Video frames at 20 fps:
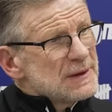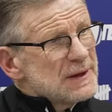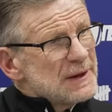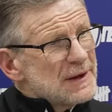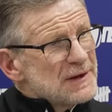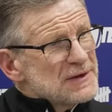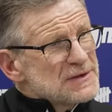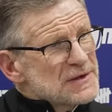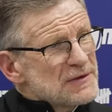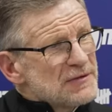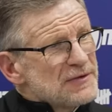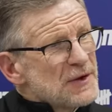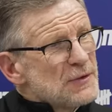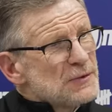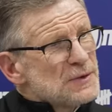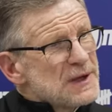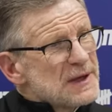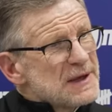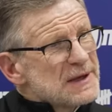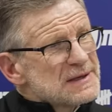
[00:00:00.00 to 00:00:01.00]
you know, it's a
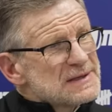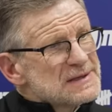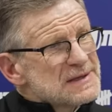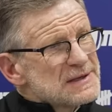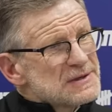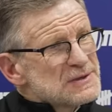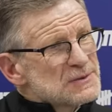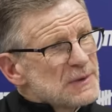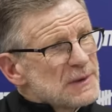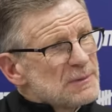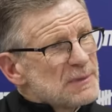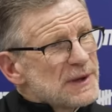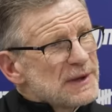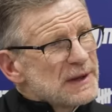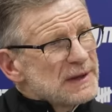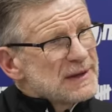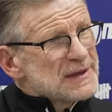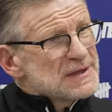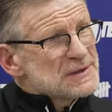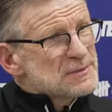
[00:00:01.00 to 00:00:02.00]
few years since we've
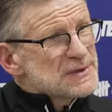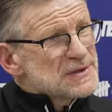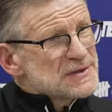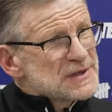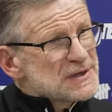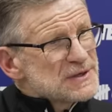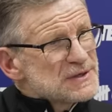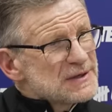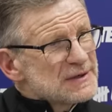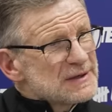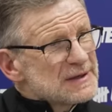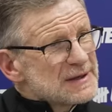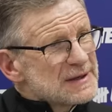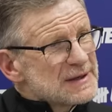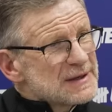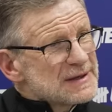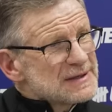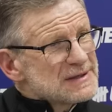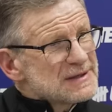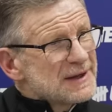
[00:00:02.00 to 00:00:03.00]
been in this position.
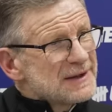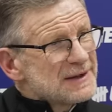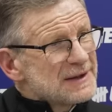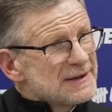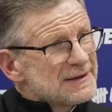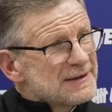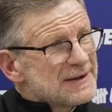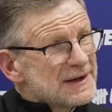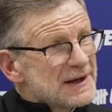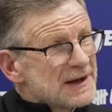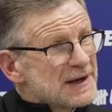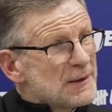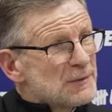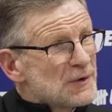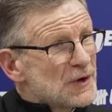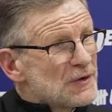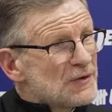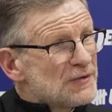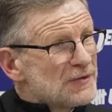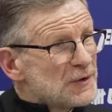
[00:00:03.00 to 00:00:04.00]
Say, yeah, the club
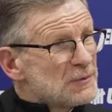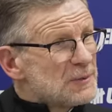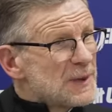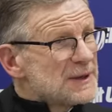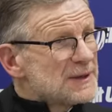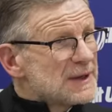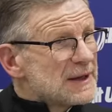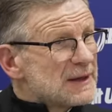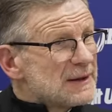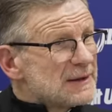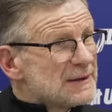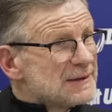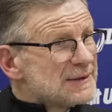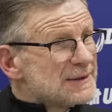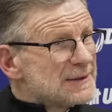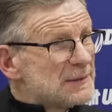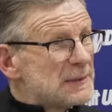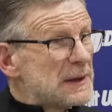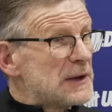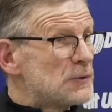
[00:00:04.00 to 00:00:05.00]
have got a
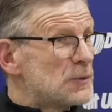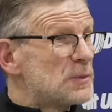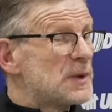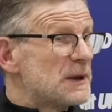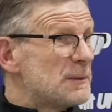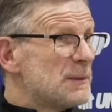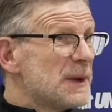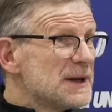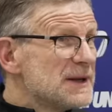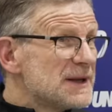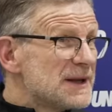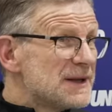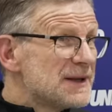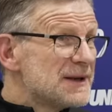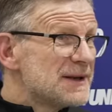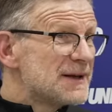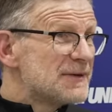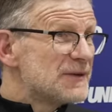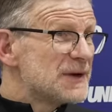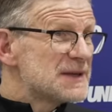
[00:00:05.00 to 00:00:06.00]
little bit of money.
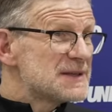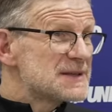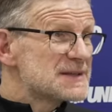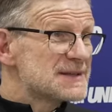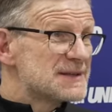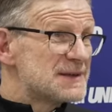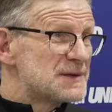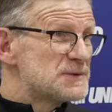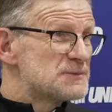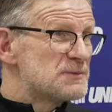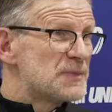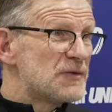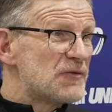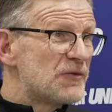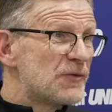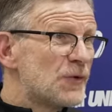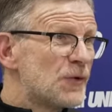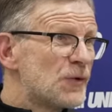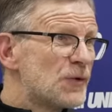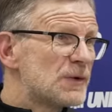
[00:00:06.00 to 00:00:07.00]
You know, it's
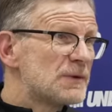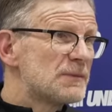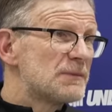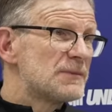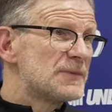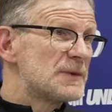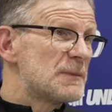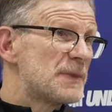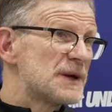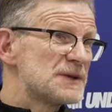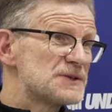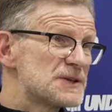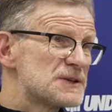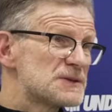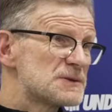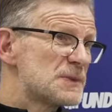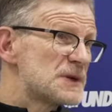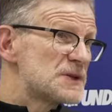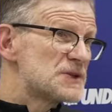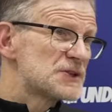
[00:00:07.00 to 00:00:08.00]
before, the
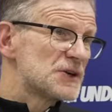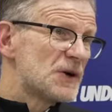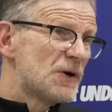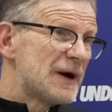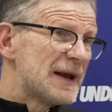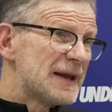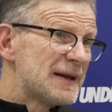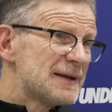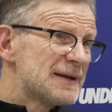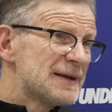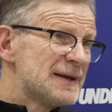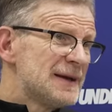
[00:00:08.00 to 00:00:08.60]
budget's been tight.